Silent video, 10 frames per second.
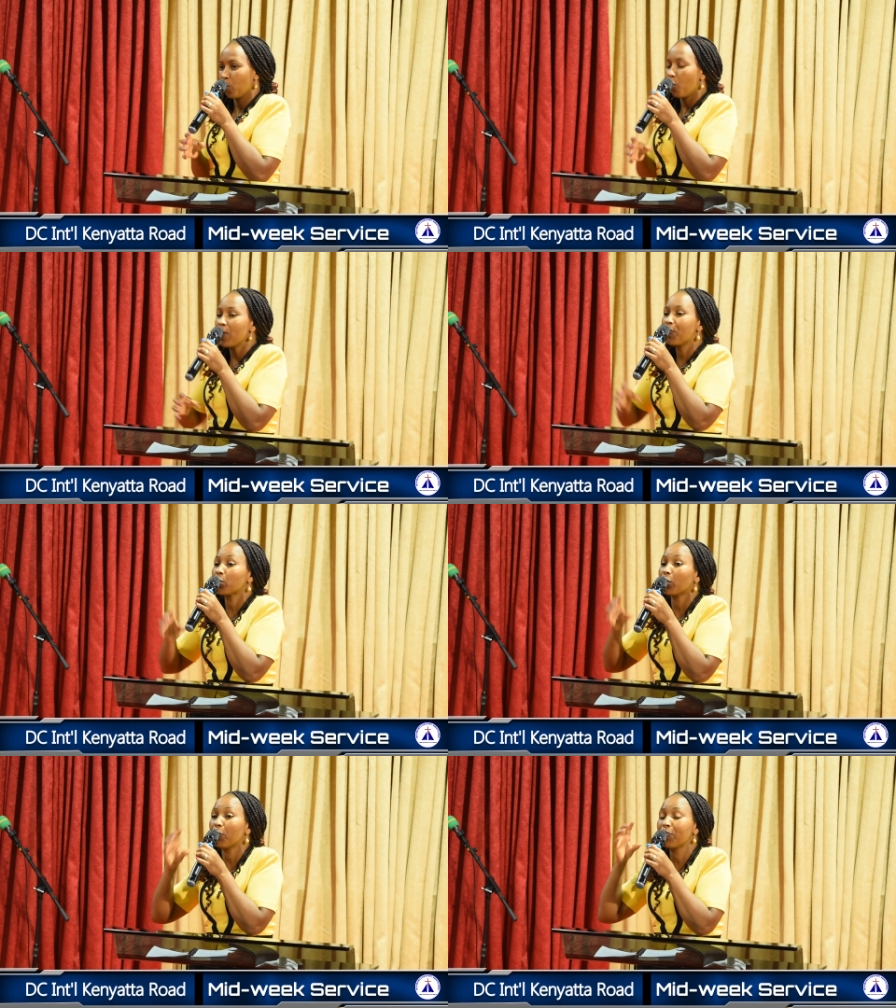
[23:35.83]
we
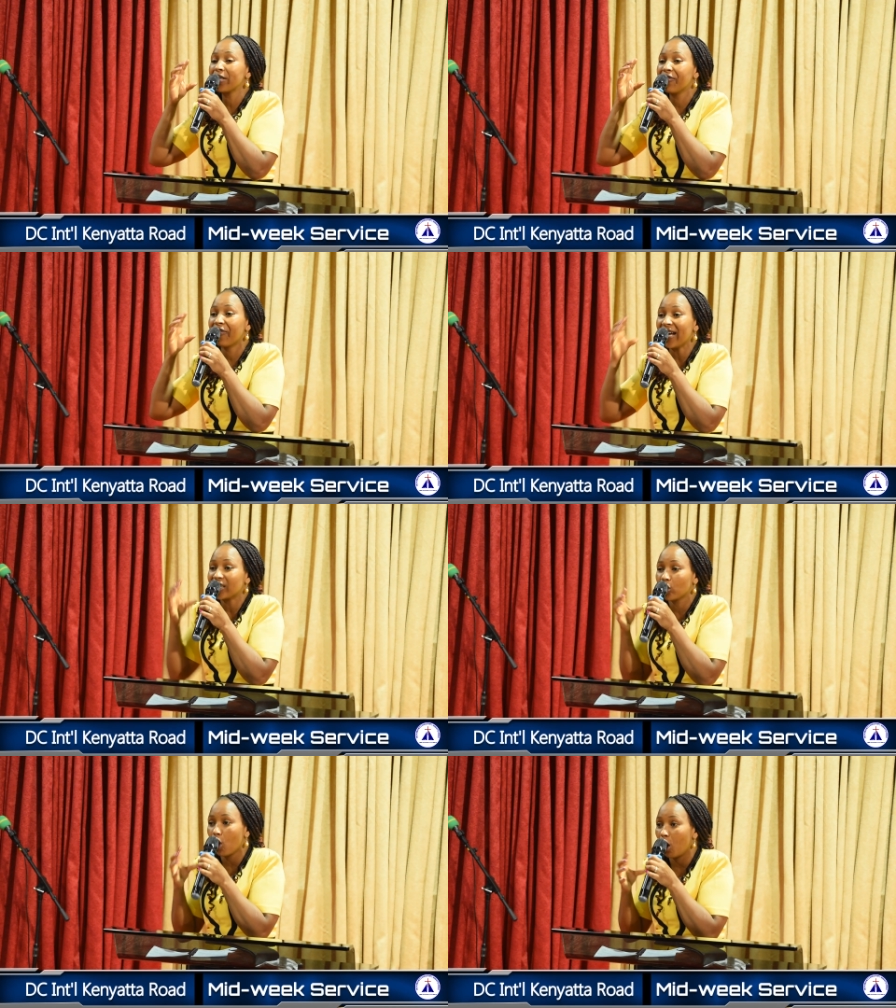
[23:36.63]
pro-
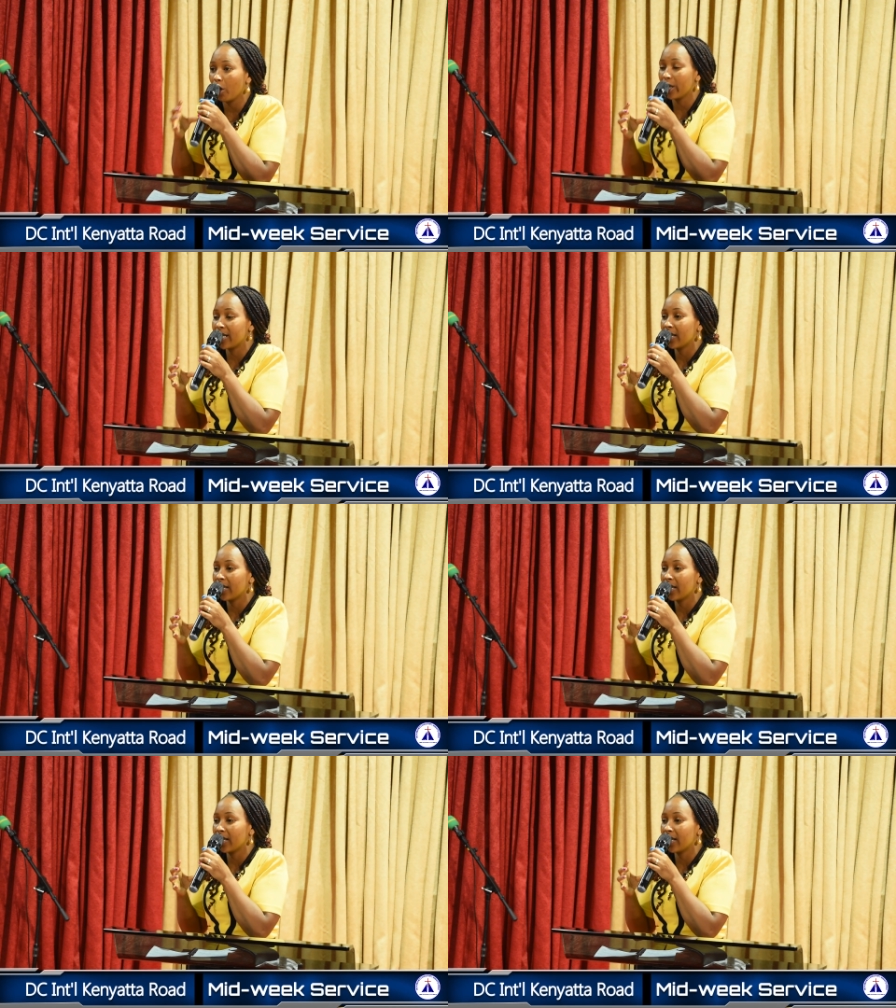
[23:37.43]
prevent God